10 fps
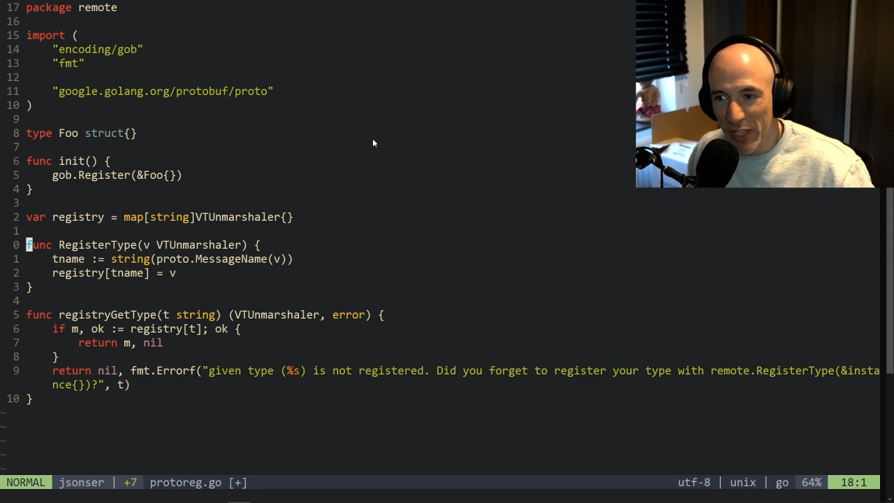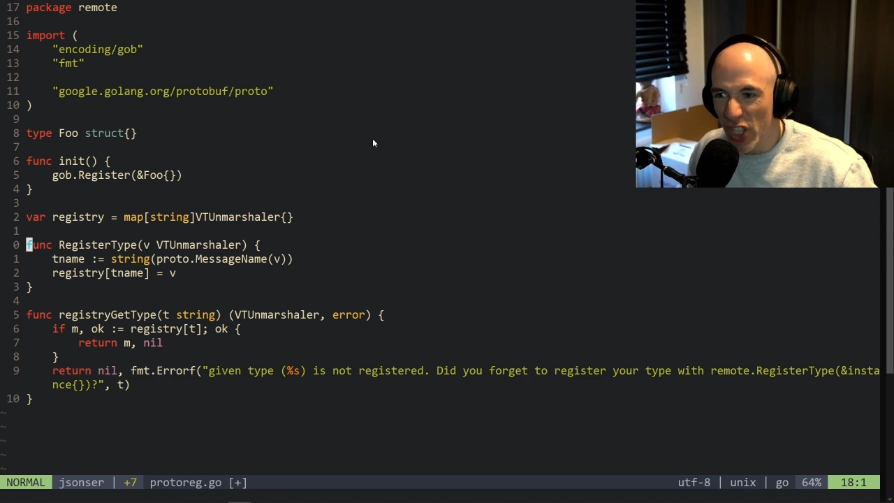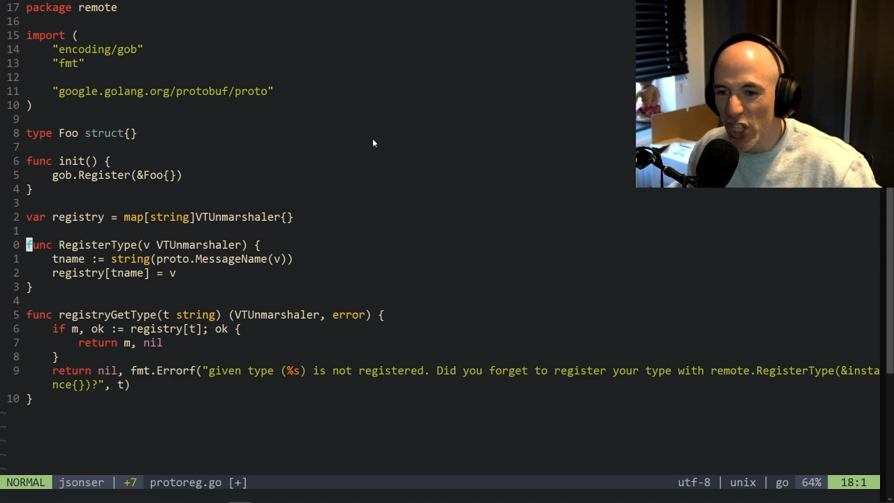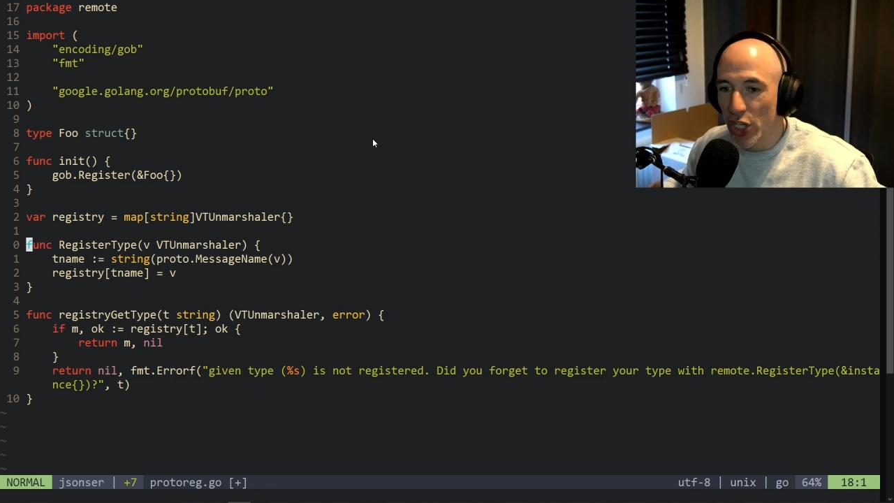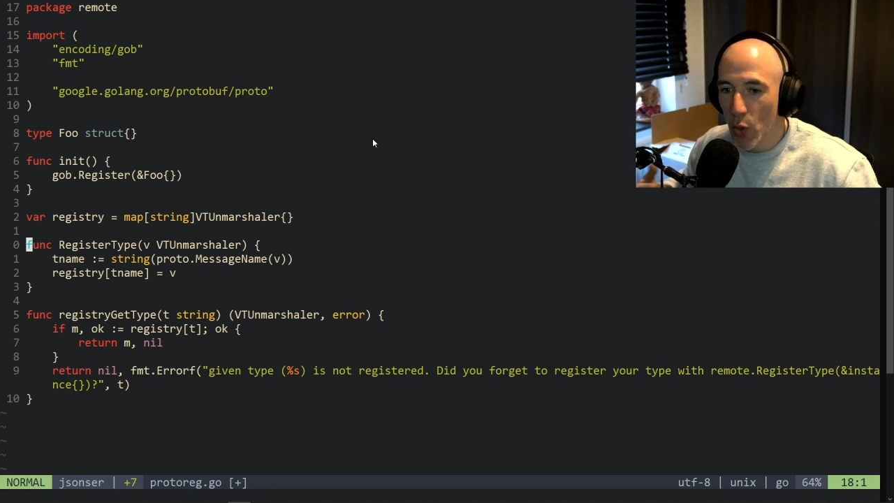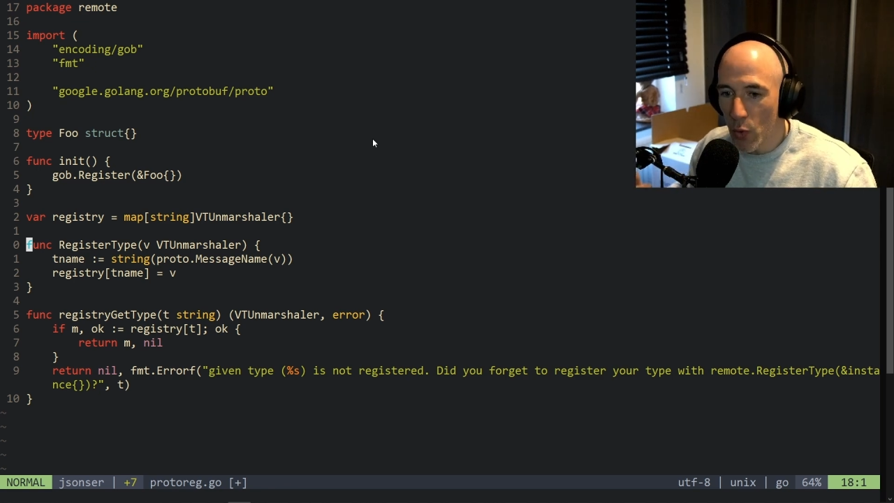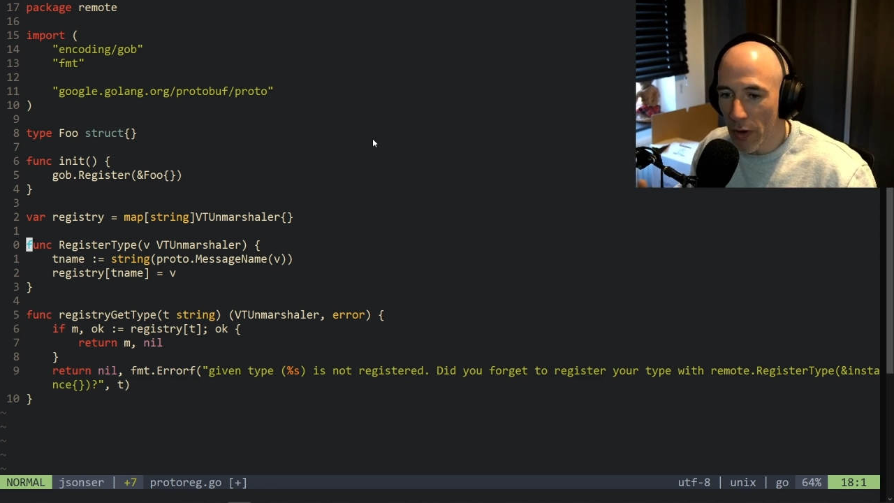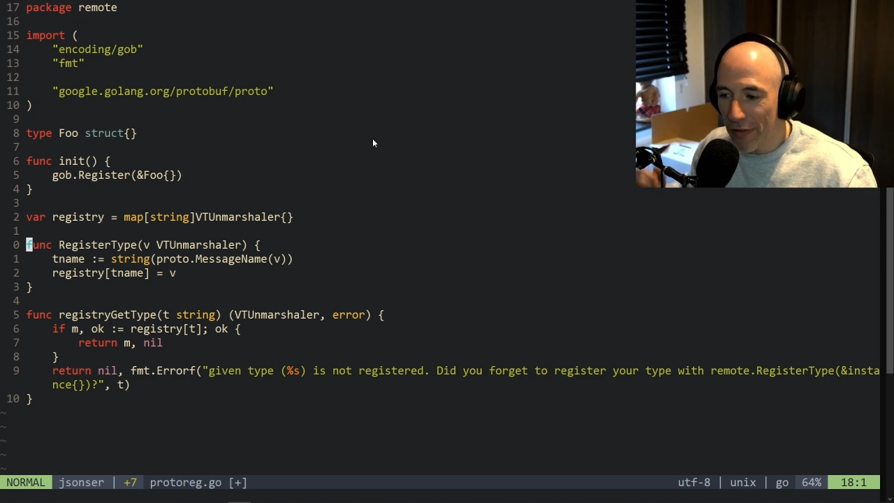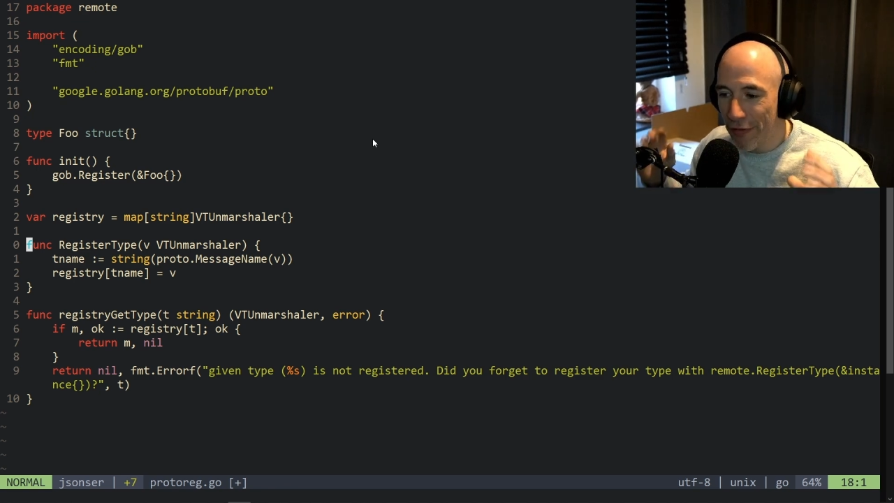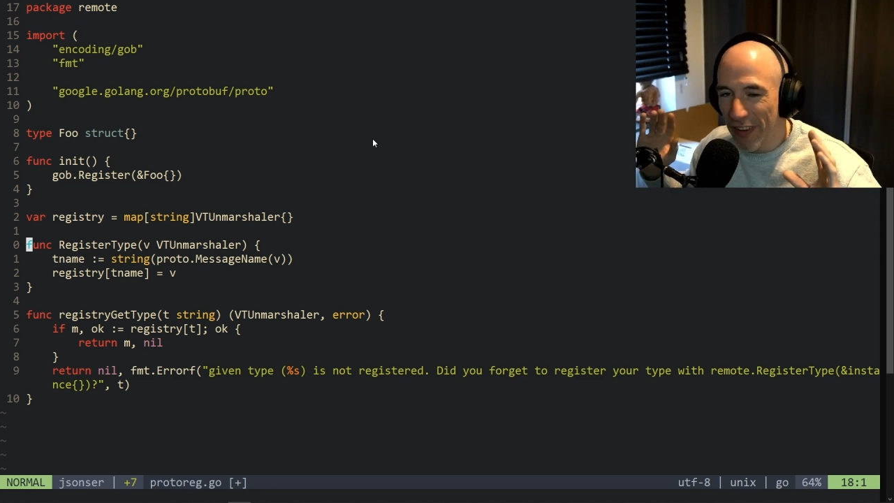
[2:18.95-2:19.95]
with new
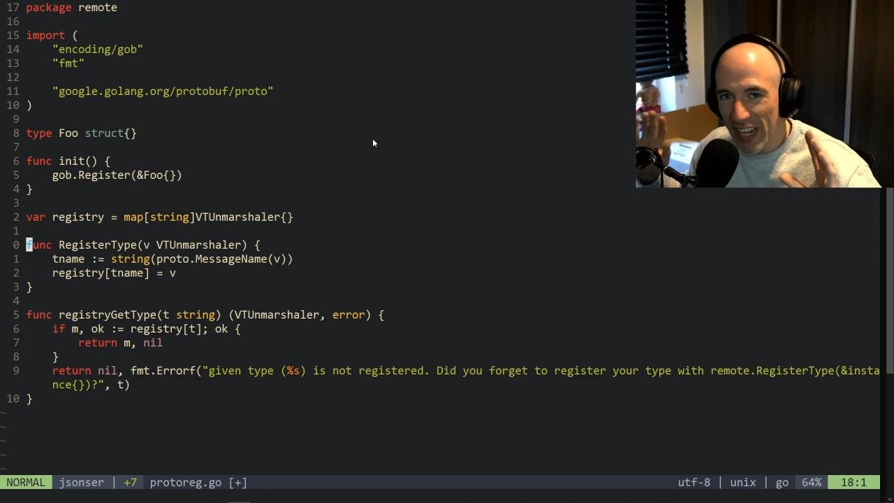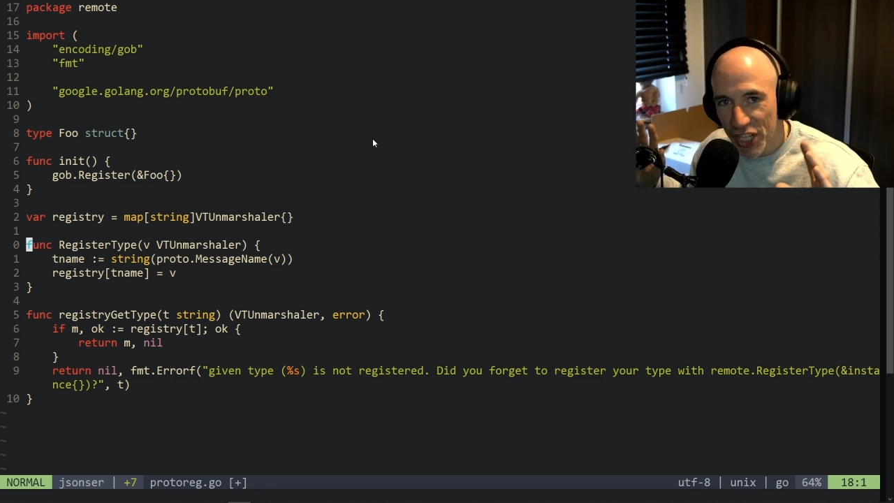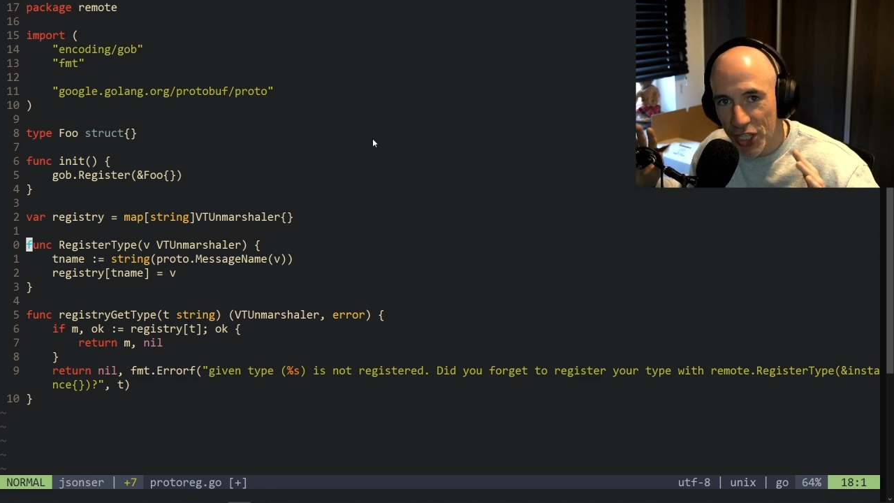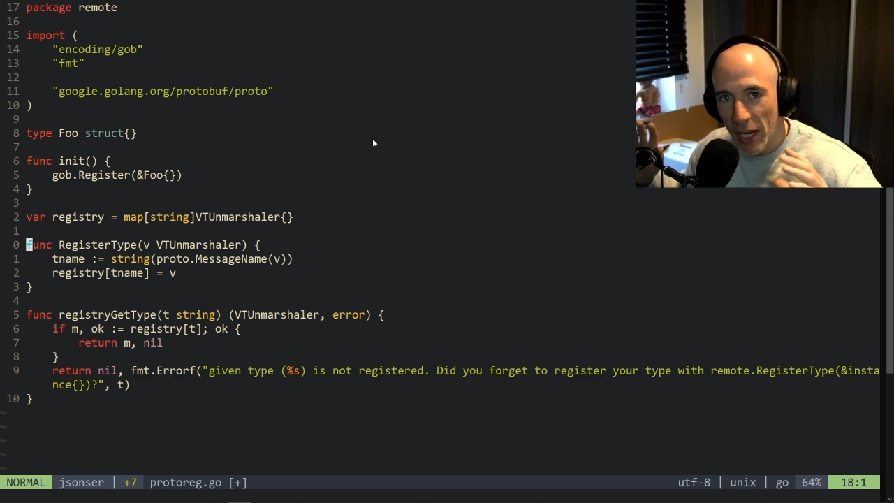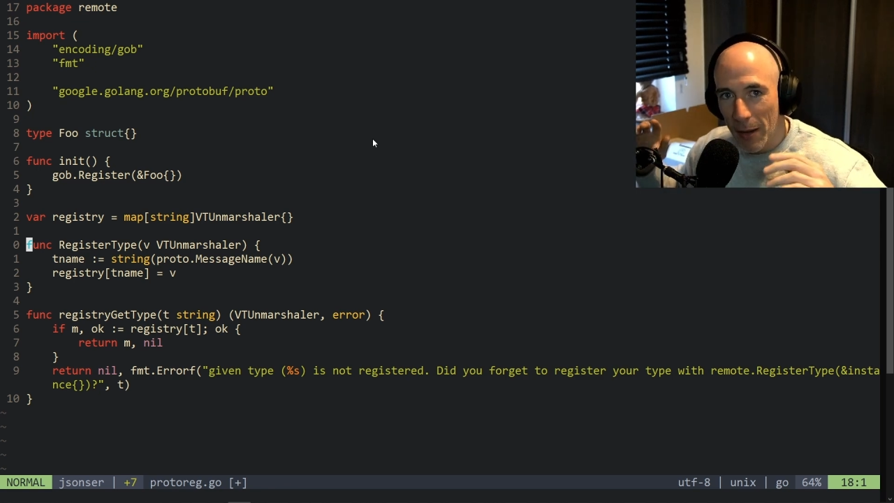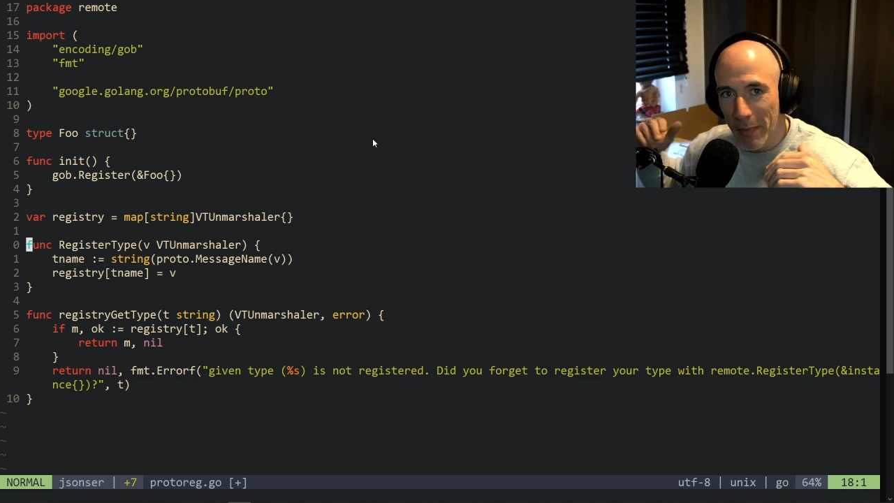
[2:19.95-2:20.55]
fresh